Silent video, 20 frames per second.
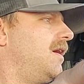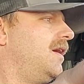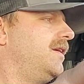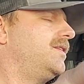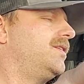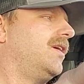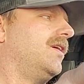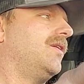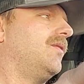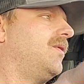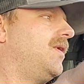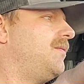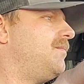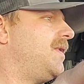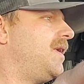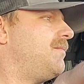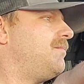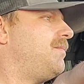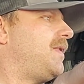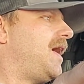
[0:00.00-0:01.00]
I tell you what,
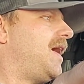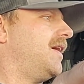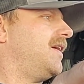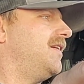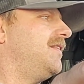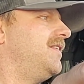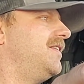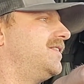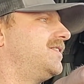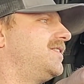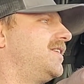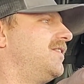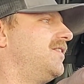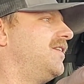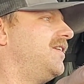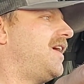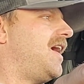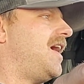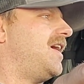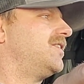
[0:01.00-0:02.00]
man, backing this
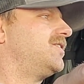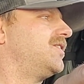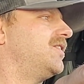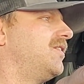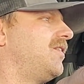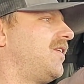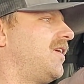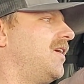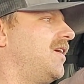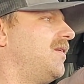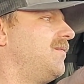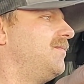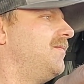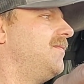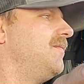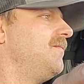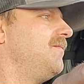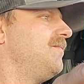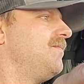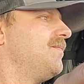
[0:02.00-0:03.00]
international up,
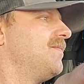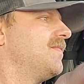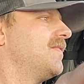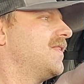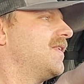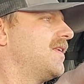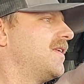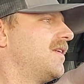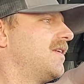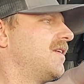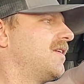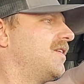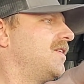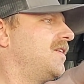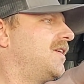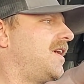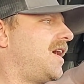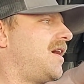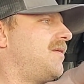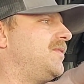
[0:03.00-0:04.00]

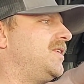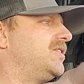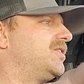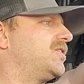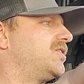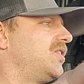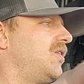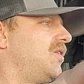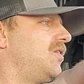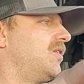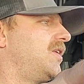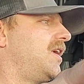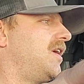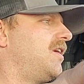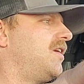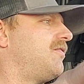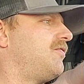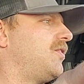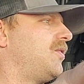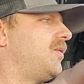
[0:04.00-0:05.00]
you gotta be so
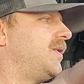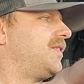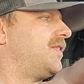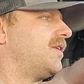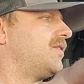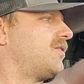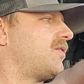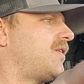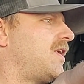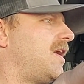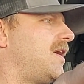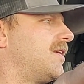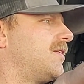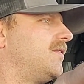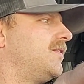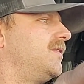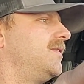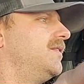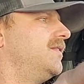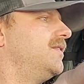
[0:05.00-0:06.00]
careful with the throttle.